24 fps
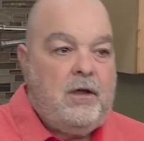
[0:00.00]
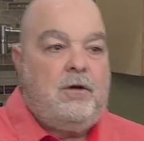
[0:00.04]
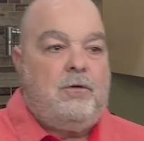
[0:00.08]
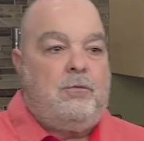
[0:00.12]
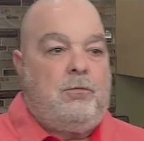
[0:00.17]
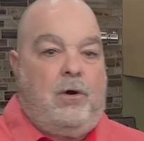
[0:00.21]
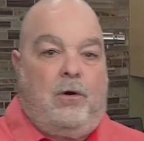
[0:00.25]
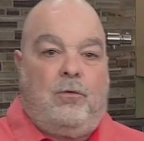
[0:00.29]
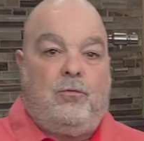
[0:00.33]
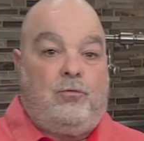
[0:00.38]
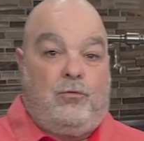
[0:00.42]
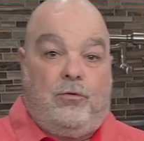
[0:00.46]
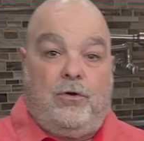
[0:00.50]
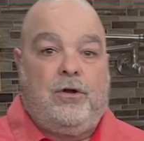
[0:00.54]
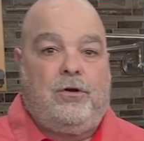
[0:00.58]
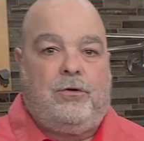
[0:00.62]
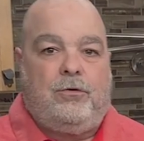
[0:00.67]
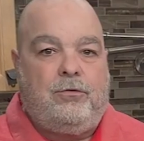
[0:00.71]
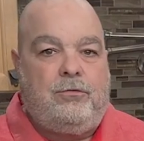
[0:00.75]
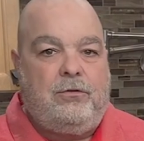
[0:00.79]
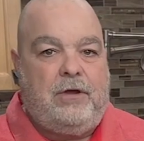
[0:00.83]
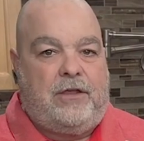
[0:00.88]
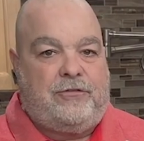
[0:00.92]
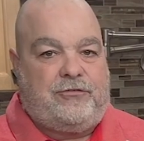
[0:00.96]
Well,
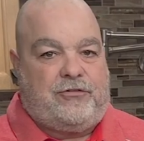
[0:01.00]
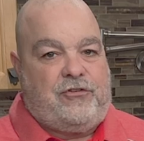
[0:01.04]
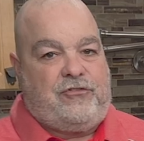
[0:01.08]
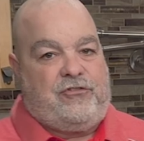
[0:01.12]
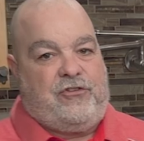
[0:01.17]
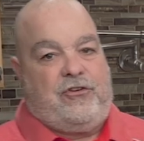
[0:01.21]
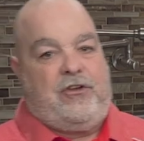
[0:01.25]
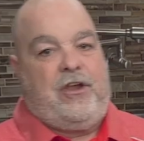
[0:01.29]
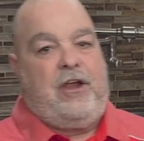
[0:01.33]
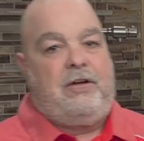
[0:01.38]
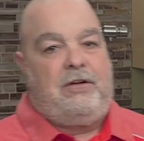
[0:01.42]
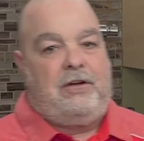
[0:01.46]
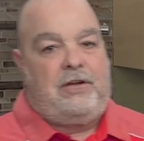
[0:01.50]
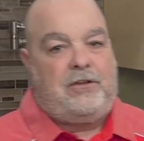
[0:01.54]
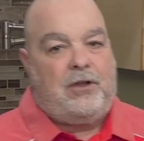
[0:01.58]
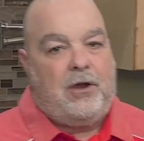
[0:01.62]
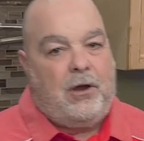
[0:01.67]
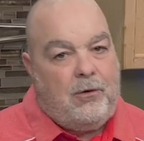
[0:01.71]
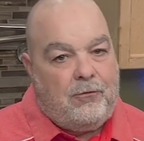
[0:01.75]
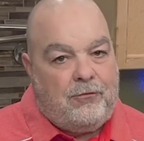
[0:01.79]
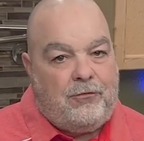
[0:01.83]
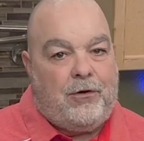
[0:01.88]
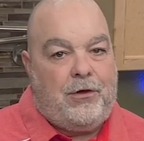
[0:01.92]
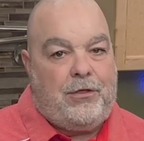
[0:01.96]
roux is a generic
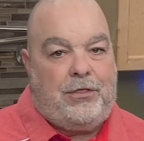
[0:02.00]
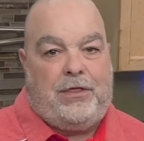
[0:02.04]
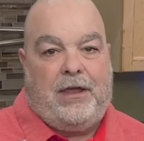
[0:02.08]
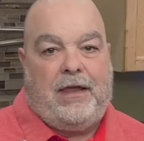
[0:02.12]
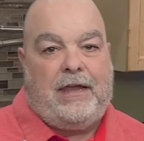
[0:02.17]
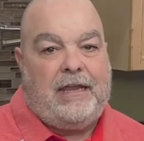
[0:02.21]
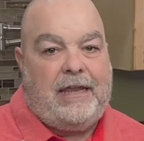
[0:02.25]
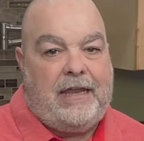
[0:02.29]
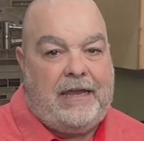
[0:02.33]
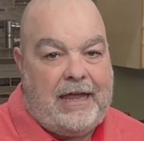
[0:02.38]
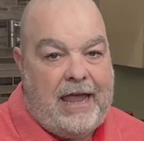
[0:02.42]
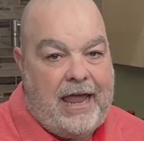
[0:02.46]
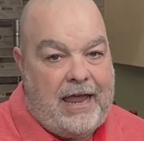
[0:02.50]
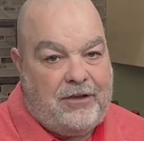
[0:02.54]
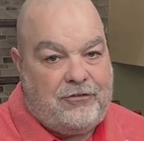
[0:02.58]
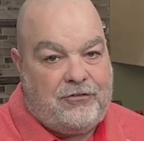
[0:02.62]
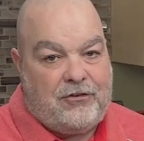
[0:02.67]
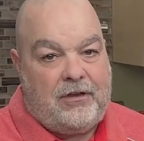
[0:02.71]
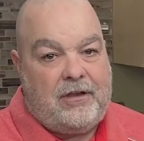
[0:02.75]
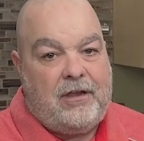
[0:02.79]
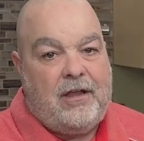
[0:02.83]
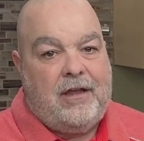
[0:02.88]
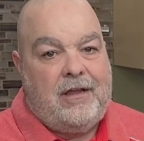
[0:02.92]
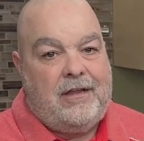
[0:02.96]
term for a thickening
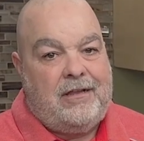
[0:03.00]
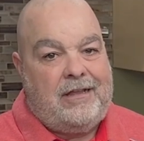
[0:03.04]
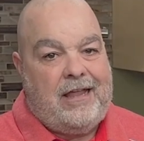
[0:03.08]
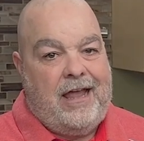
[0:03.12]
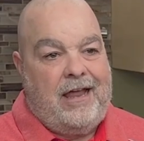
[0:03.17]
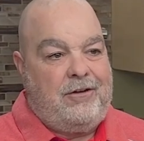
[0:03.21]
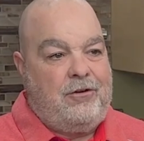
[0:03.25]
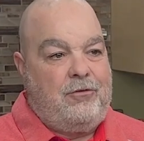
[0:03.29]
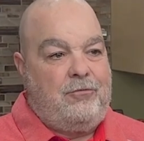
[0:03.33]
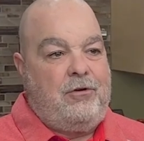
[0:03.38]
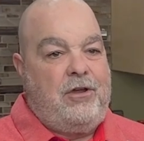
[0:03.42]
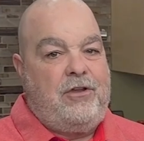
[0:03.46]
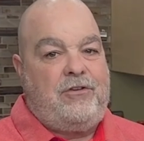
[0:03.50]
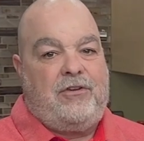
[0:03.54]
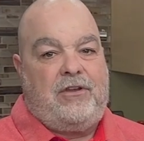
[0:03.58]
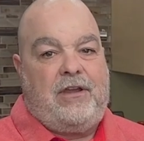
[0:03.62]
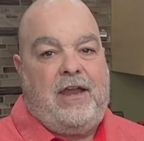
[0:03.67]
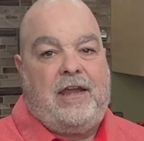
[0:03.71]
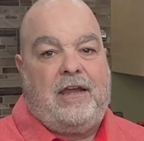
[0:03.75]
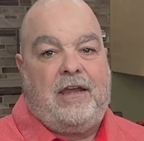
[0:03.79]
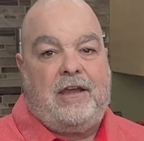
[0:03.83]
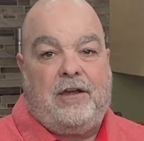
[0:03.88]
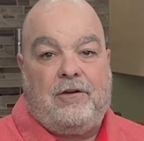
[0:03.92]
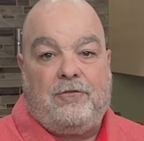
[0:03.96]
agent that
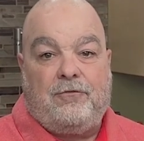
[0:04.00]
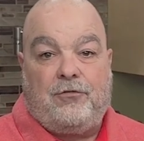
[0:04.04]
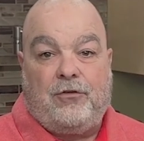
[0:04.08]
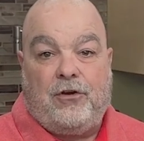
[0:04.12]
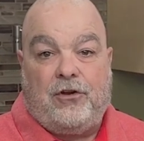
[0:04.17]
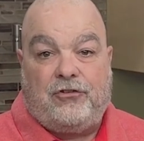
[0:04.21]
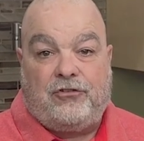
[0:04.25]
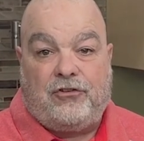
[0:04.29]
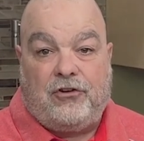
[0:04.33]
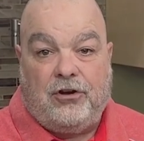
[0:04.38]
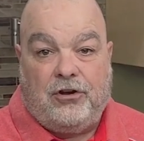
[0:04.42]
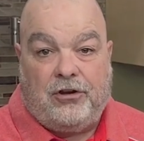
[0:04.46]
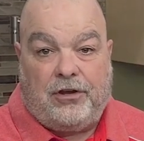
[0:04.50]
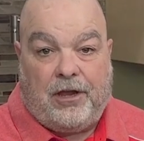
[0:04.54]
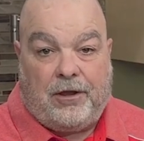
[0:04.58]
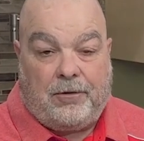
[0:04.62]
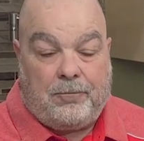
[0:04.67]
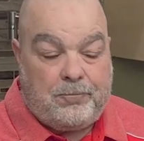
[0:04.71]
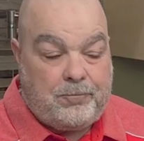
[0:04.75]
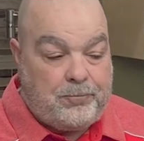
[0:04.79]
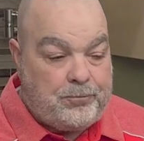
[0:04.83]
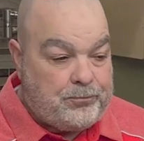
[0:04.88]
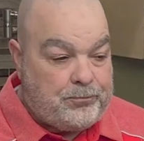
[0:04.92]
originated in French cooking.